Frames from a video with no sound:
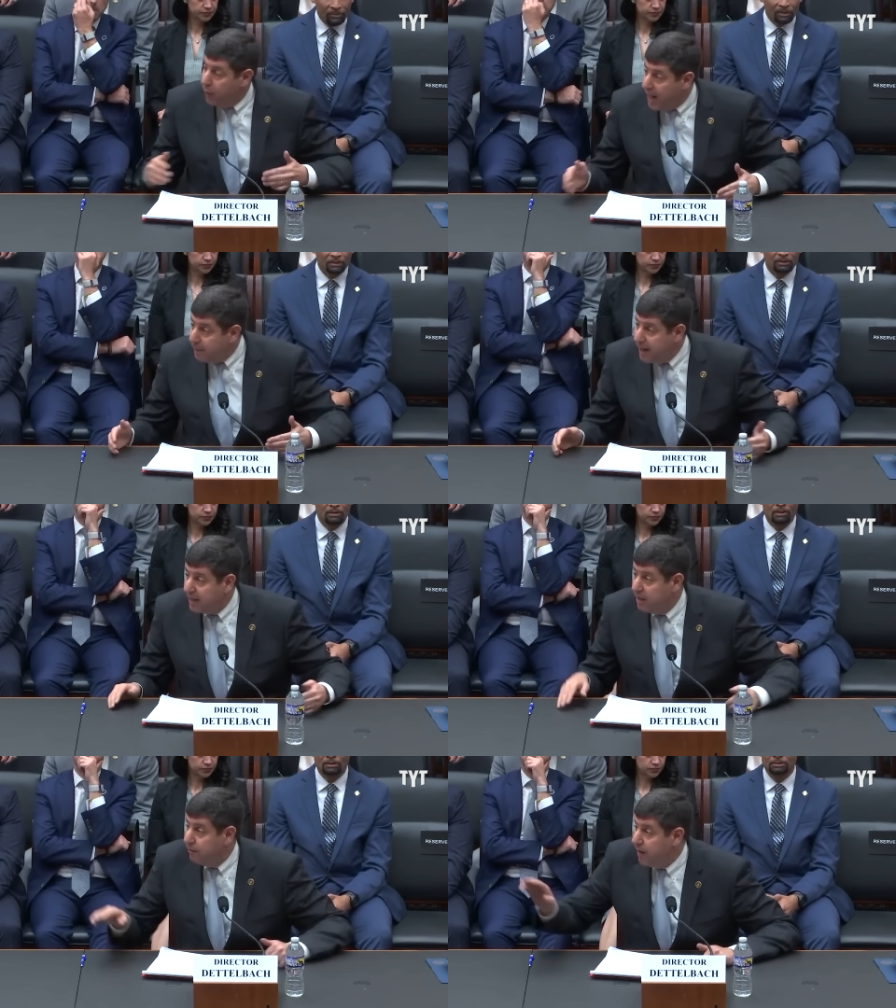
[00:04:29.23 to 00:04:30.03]
When I
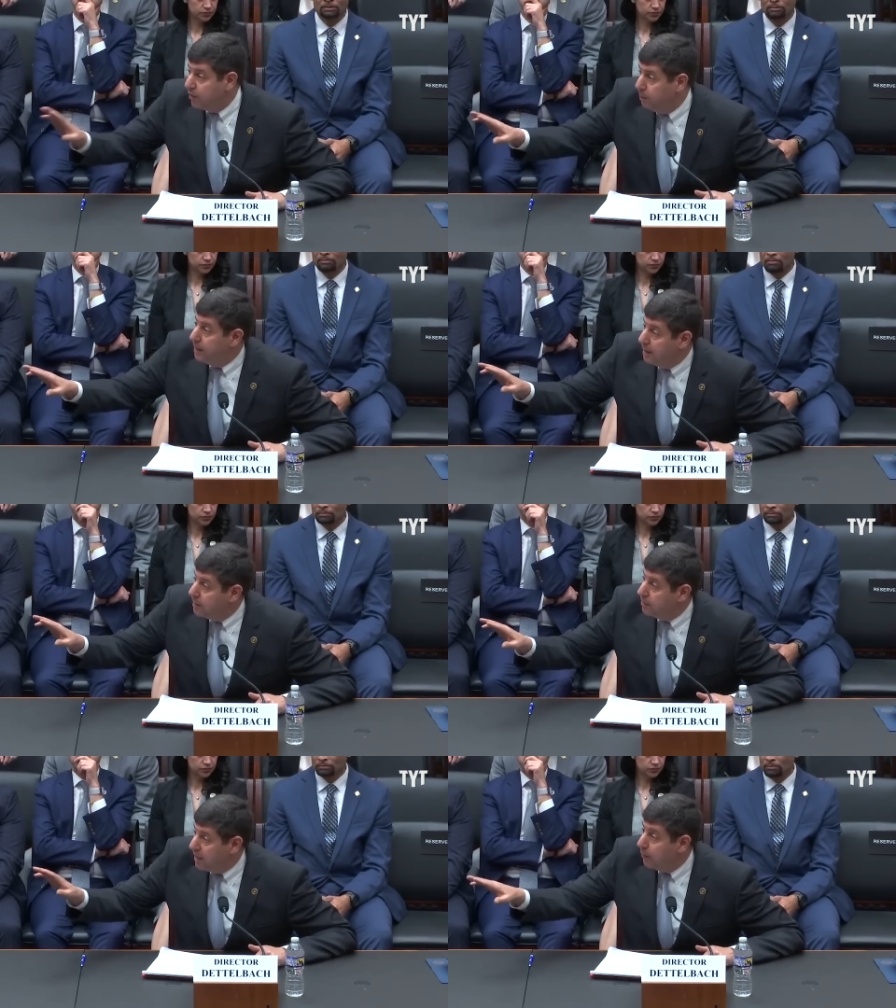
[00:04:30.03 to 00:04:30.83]
make an investment
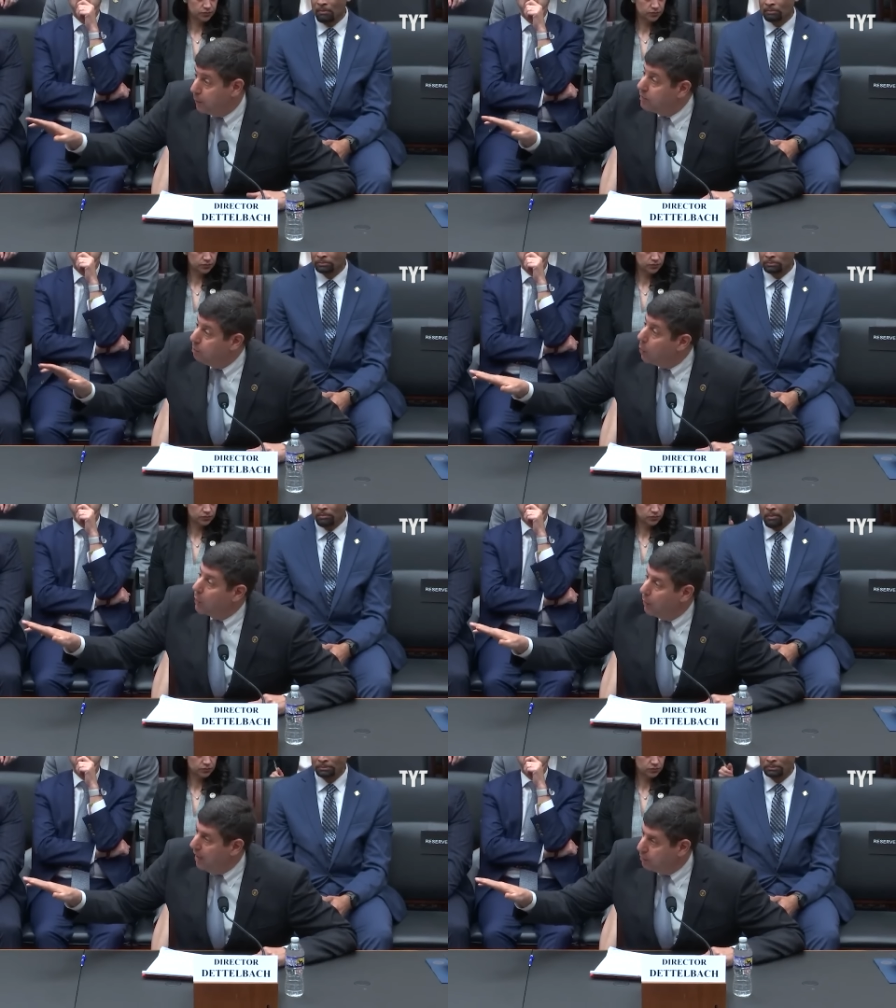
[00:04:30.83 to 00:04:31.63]
on the southwest
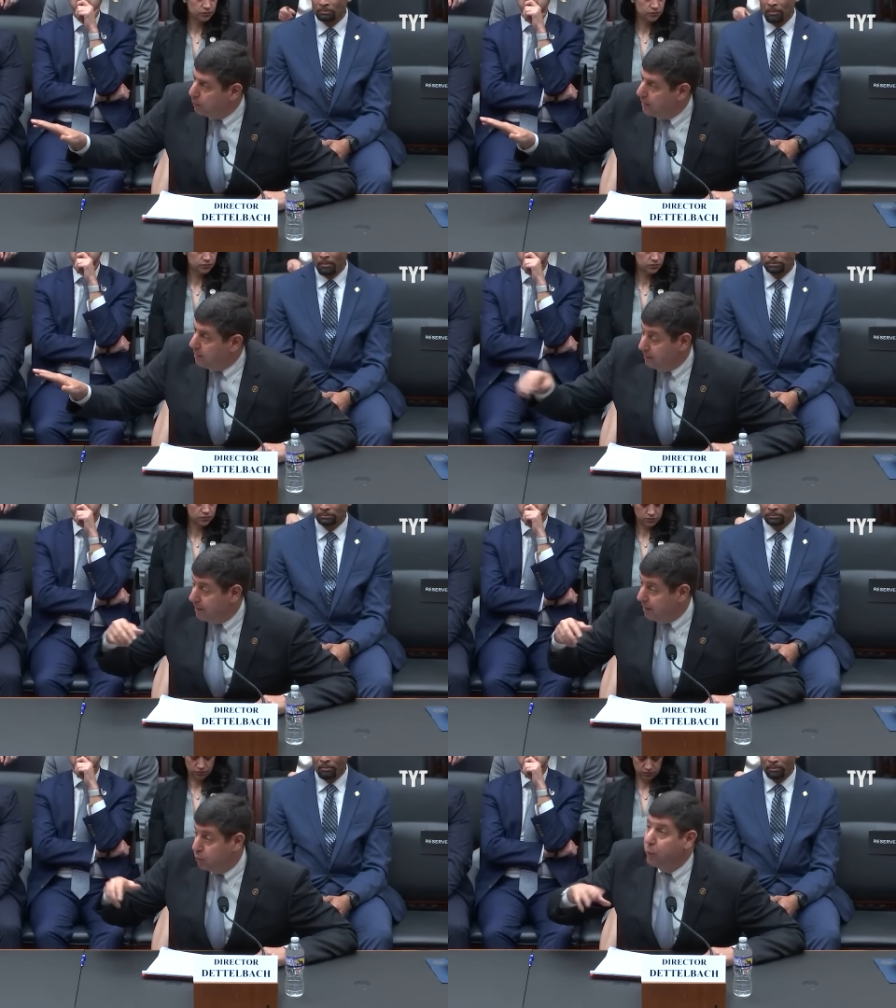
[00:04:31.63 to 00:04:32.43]
border, as we,
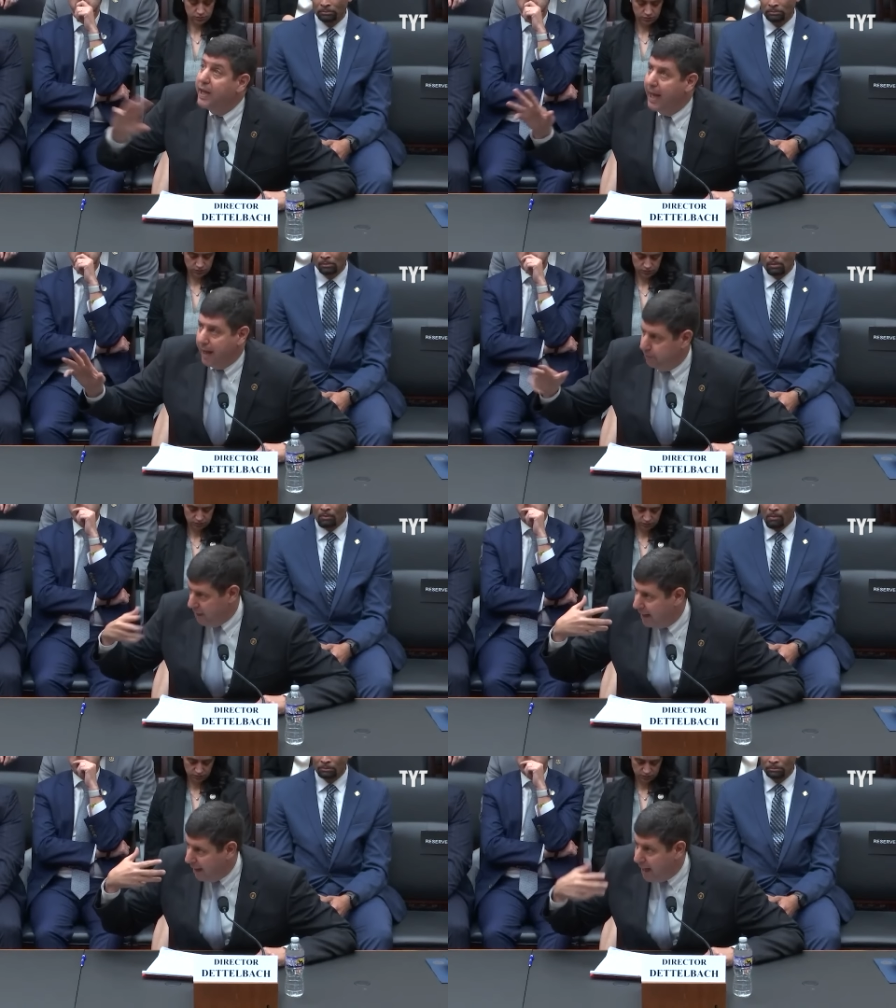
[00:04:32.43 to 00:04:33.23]
as we
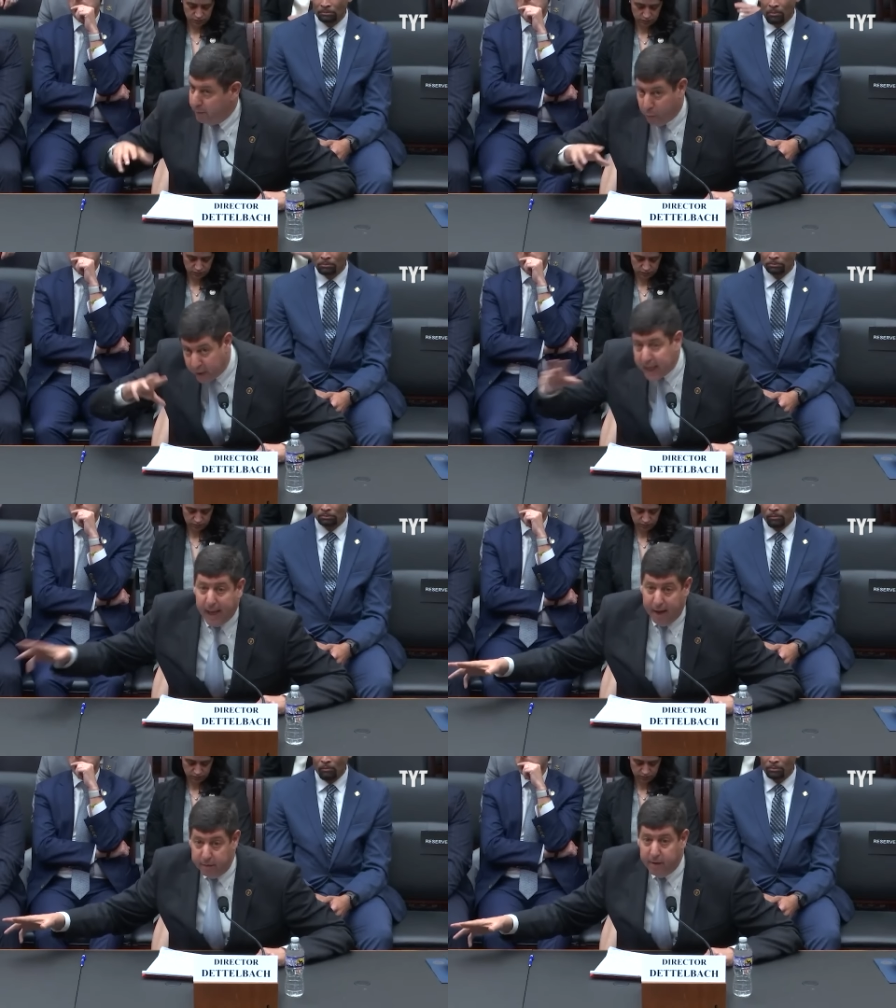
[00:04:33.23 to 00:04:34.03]
have, not I,
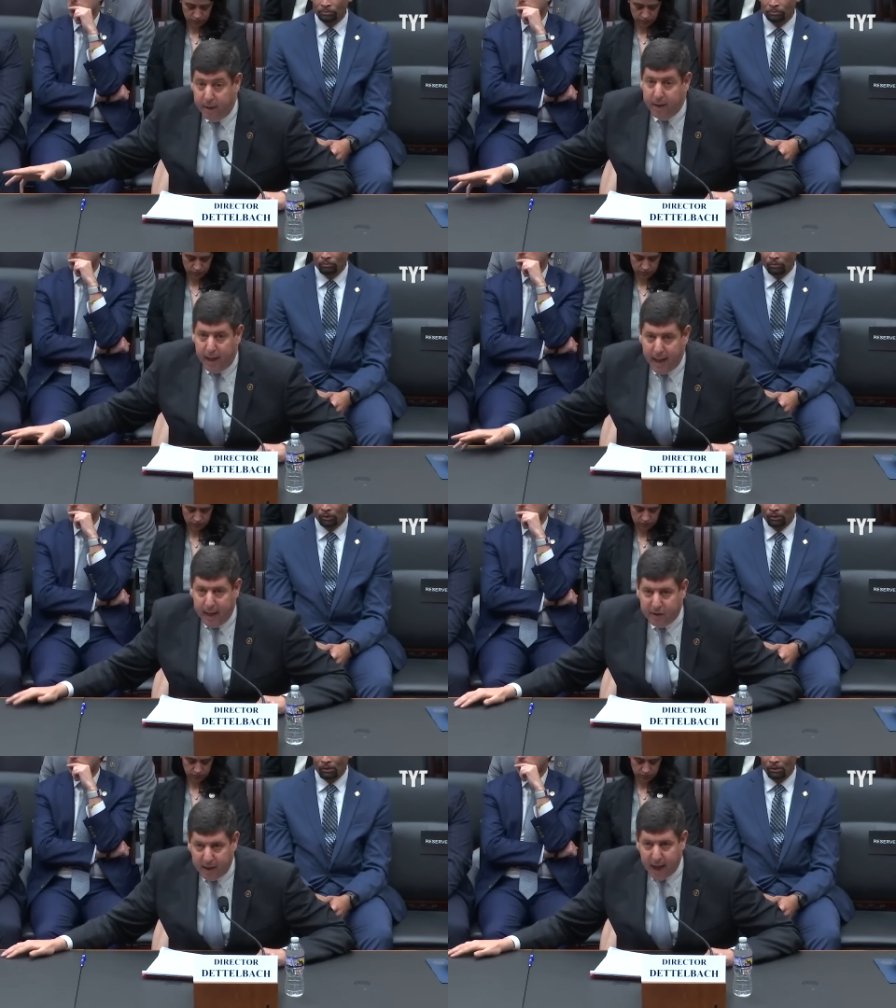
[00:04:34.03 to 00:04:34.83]
we have,
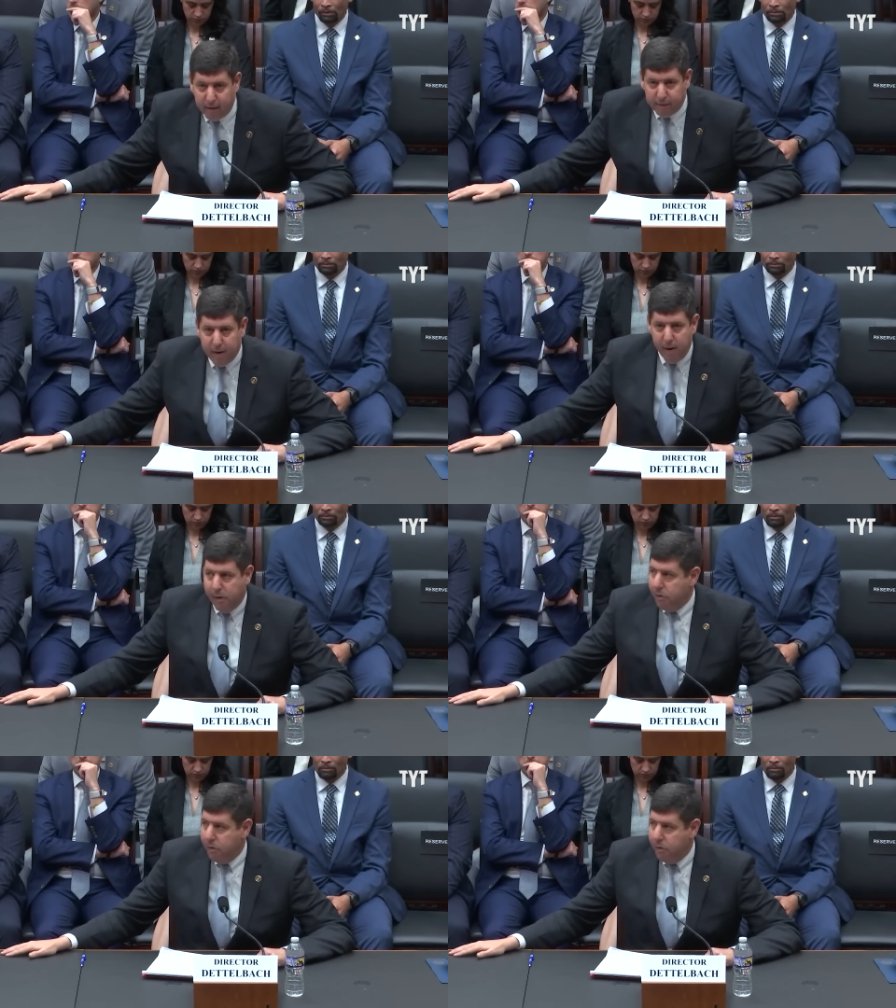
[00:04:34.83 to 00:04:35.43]
at ATF,